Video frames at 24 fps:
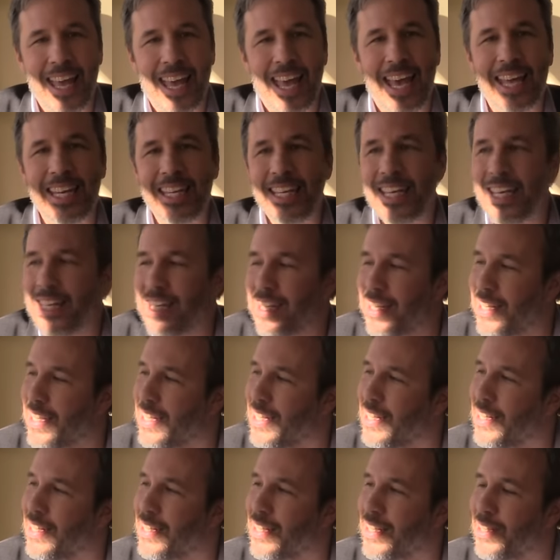and it, and it,
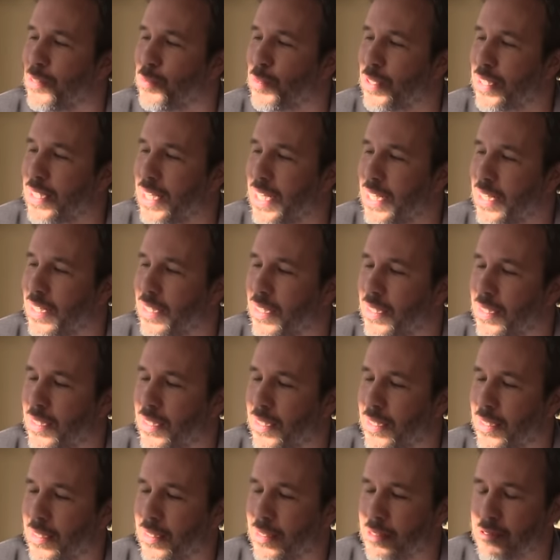and it, it was like
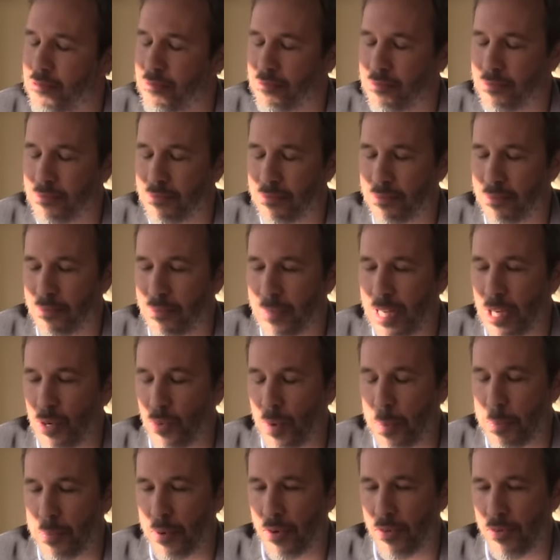uh, in a
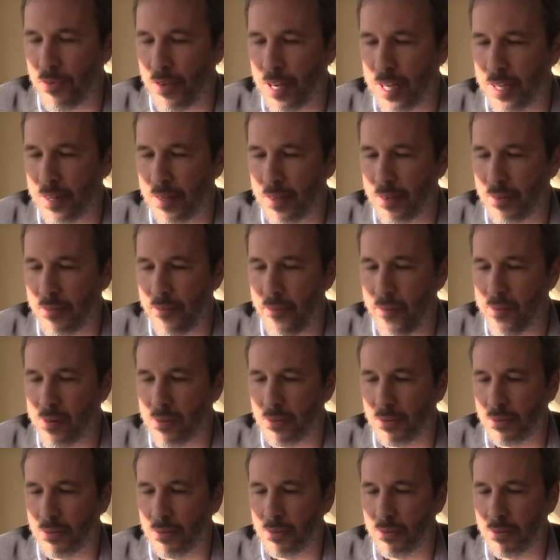way perfect
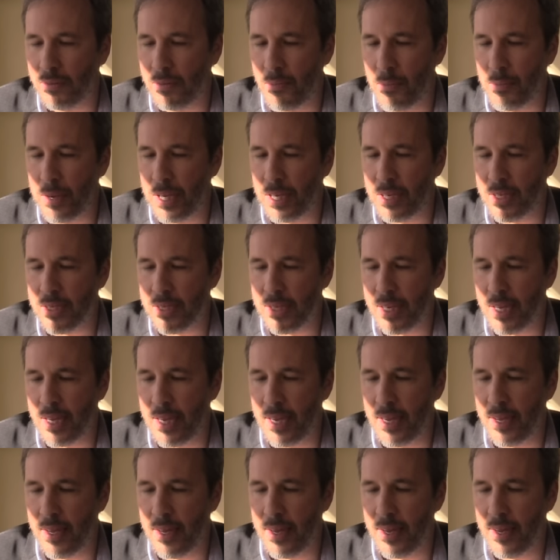because
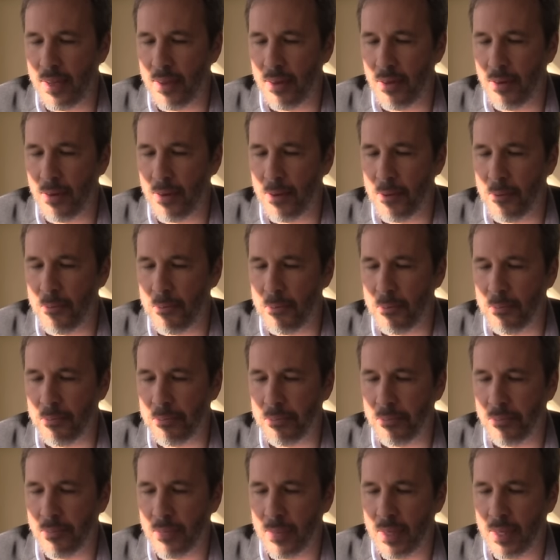I, I um,
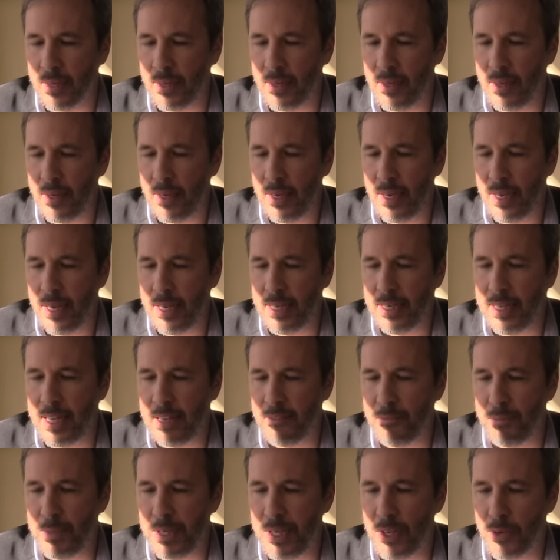it
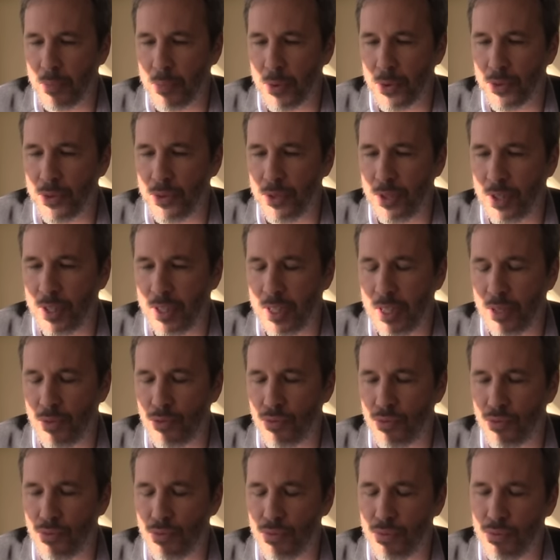gave me the opportunity
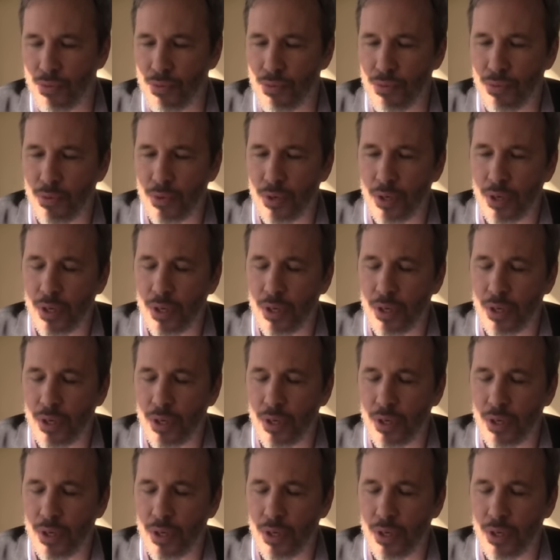to